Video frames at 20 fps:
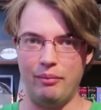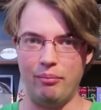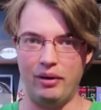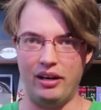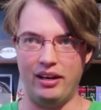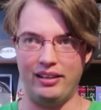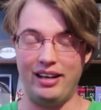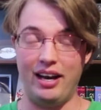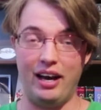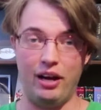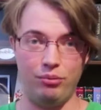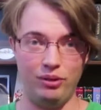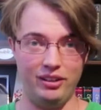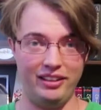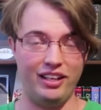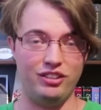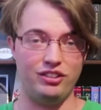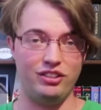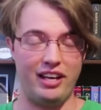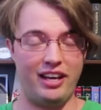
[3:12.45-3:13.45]
But I will
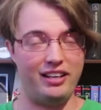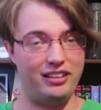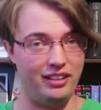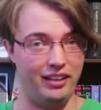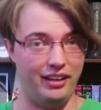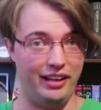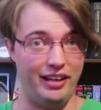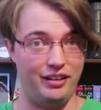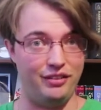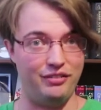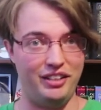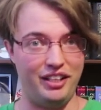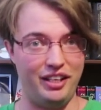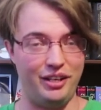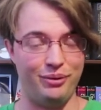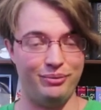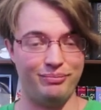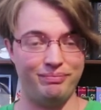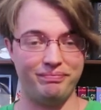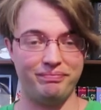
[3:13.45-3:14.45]
get to that in a later
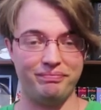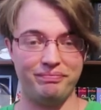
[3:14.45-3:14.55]
video.